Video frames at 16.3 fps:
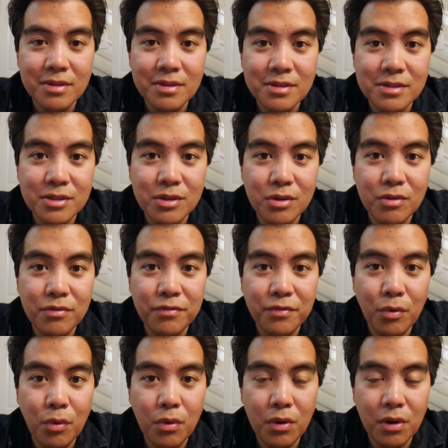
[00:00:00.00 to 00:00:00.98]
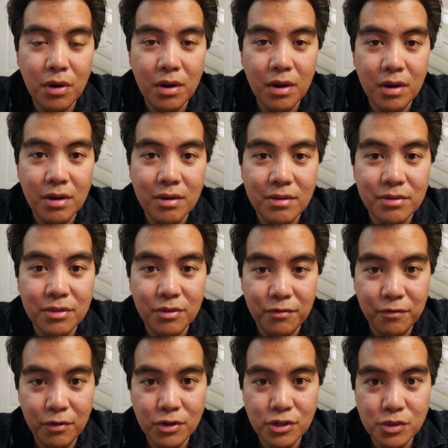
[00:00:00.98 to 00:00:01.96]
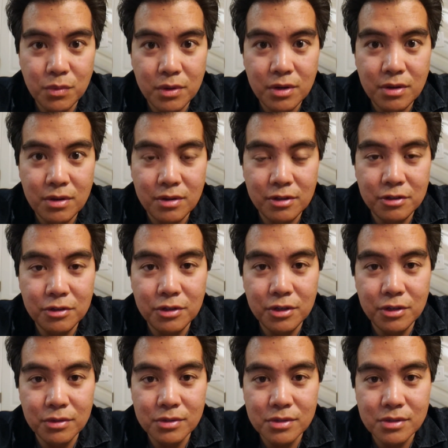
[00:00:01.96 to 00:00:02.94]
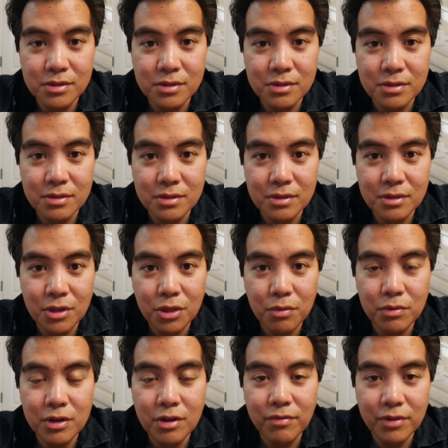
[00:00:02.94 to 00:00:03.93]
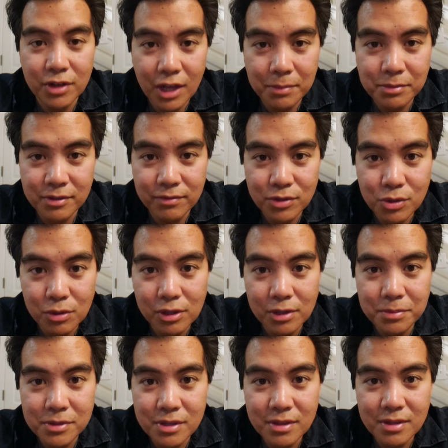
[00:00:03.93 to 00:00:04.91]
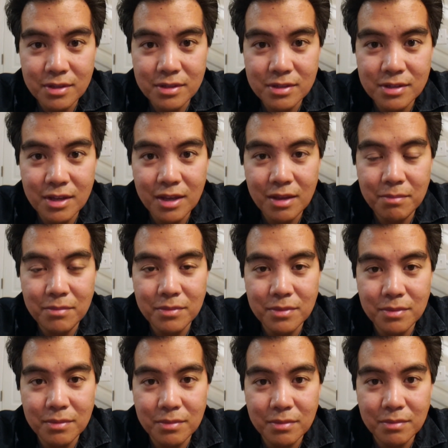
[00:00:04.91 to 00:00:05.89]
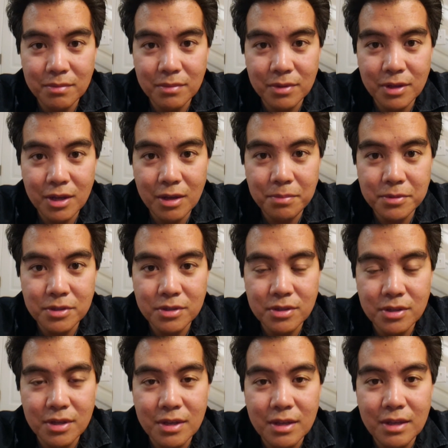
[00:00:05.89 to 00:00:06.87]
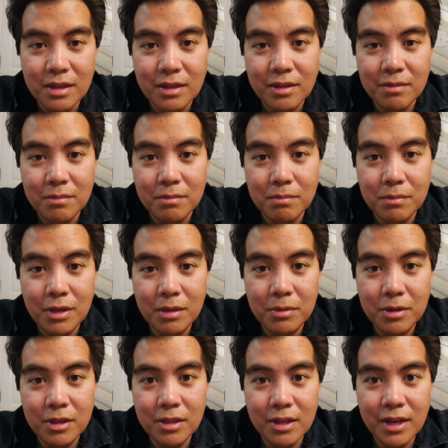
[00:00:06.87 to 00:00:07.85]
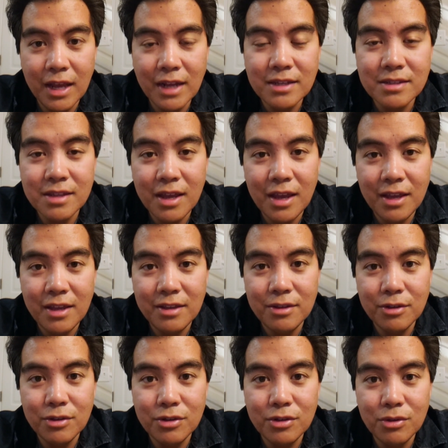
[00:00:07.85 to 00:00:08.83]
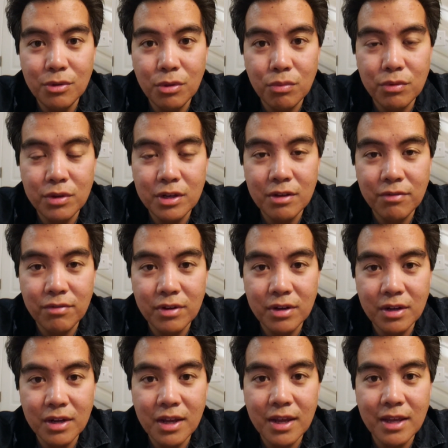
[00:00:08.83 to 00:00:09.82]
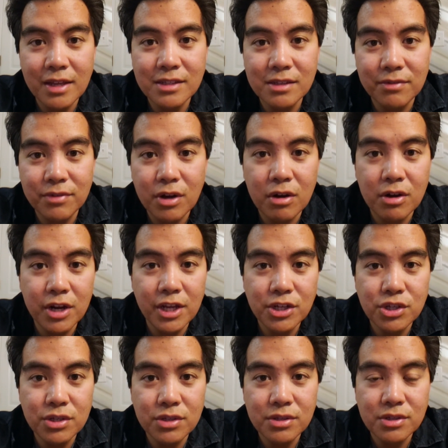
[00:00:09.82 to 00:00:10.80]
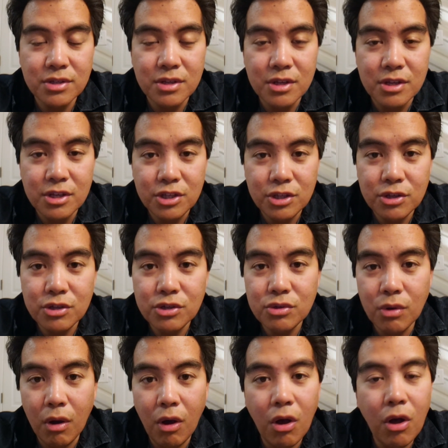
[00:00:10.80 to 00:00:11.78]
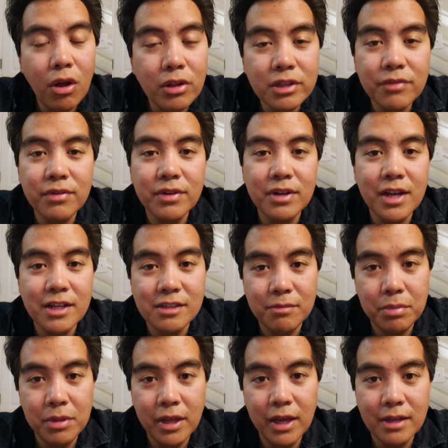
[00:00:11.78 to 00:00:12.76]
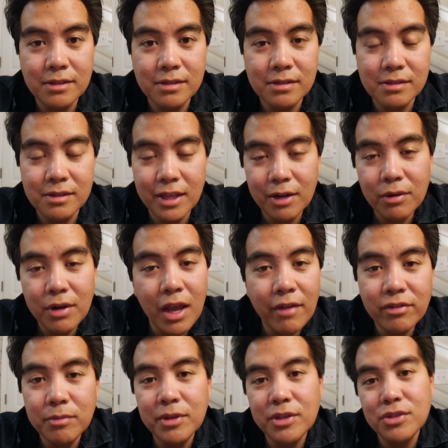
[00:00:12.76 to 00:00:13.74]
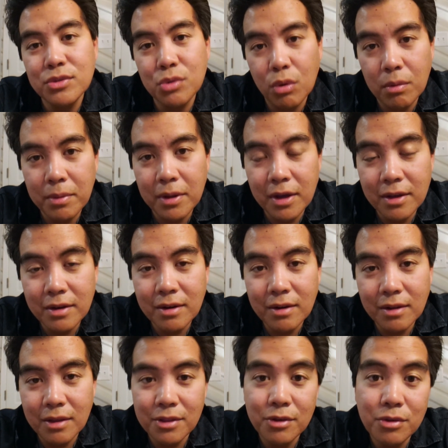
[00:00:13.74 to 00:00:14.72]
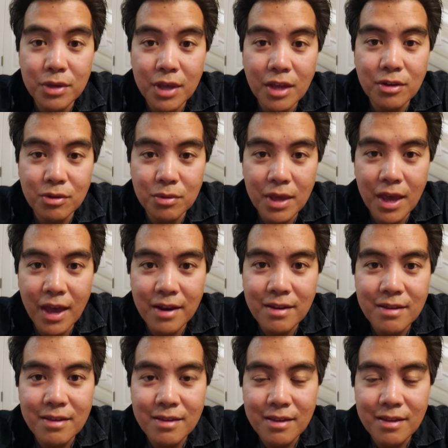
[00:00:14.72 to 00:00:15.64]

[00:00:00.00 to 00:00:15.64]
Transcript: So for the first one, you could use 3 different types of tulips in the same cups. Maybe the next day you can do 3 different kinds of carnations. You can do all different kinds of plants. They don't have to be store-bought, although you can do that.